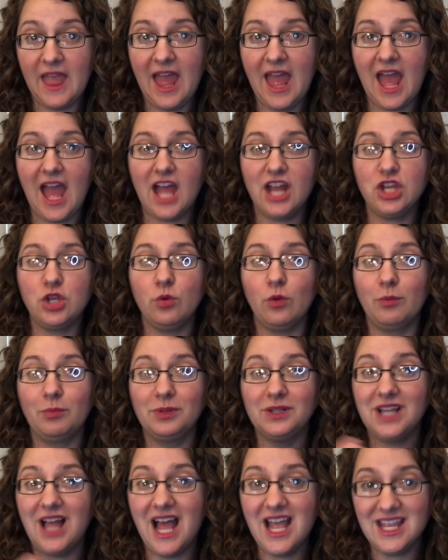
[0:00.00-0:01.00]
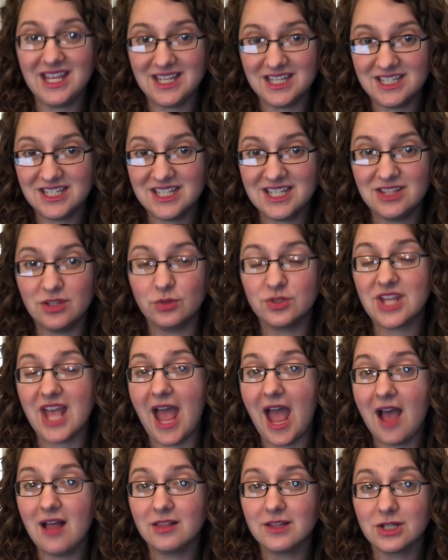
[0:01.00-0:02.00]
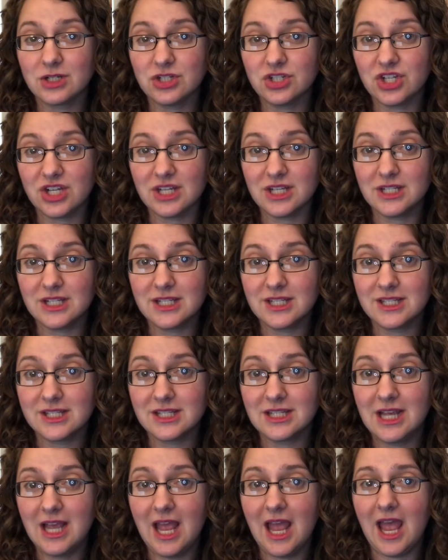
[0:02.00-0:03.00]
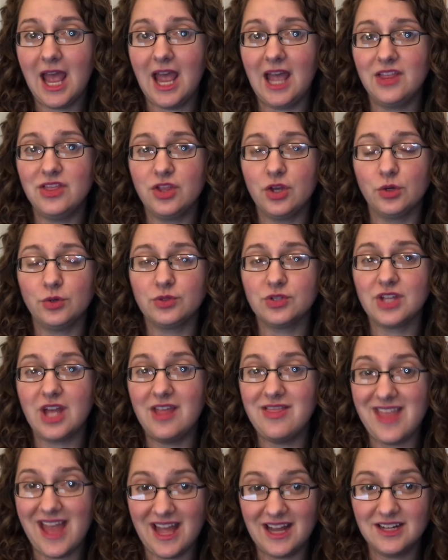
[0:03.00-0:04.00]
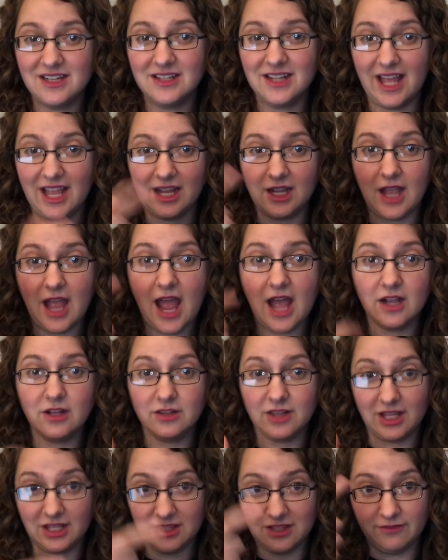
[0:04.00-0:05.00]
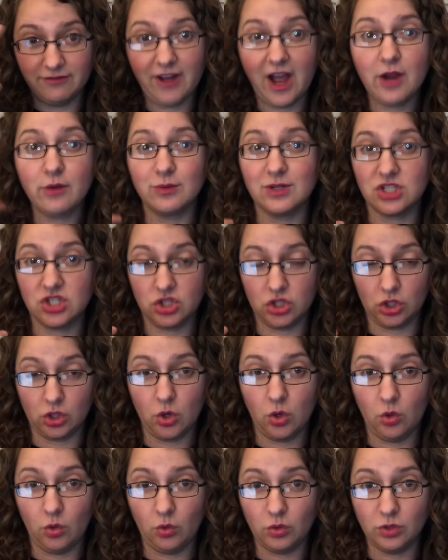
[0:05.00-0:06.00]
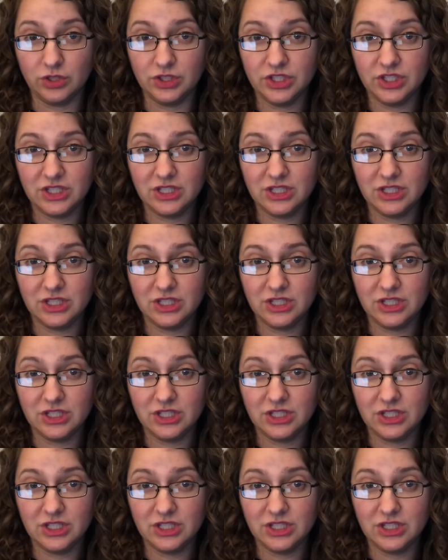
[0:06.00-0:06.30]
and you apply it to those allergies and that like the virus, the cold,